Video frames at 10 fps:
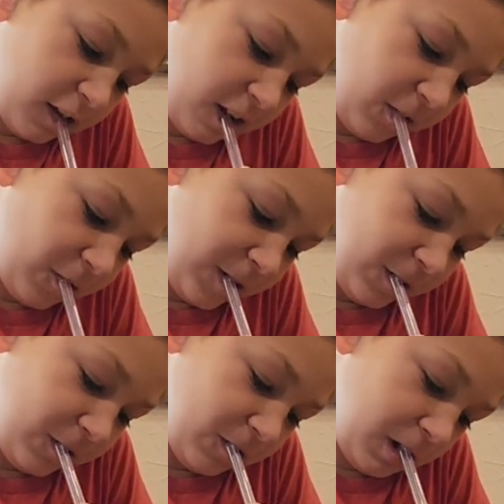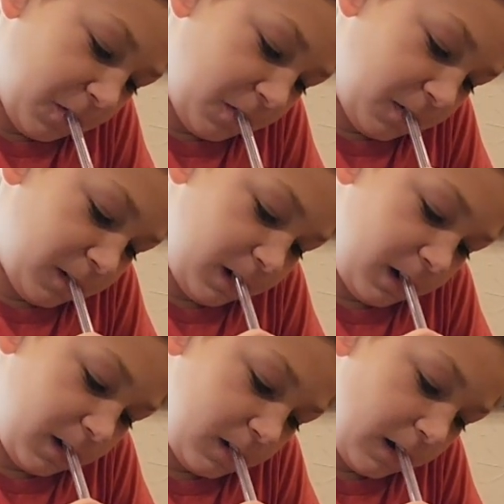Let me just try to bring this
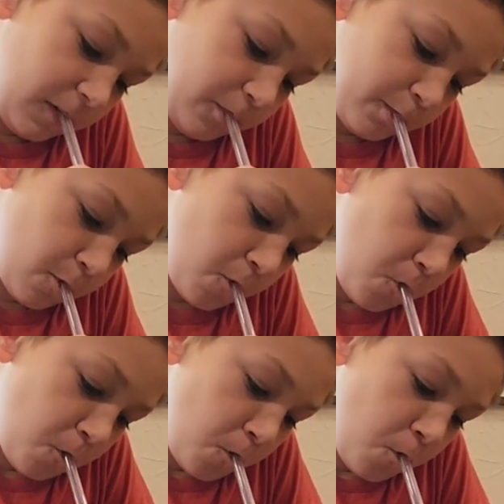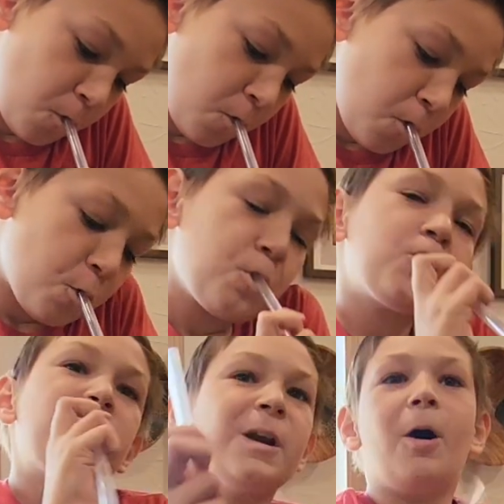down.
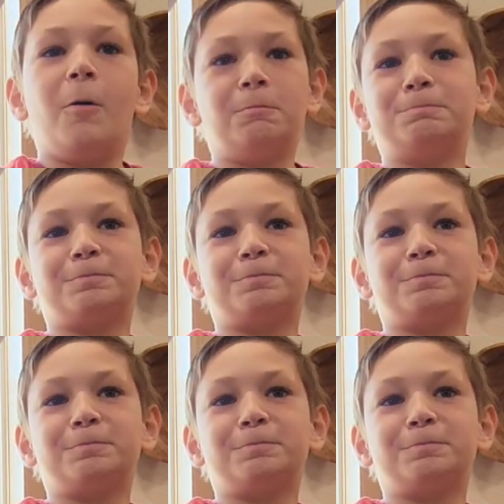No.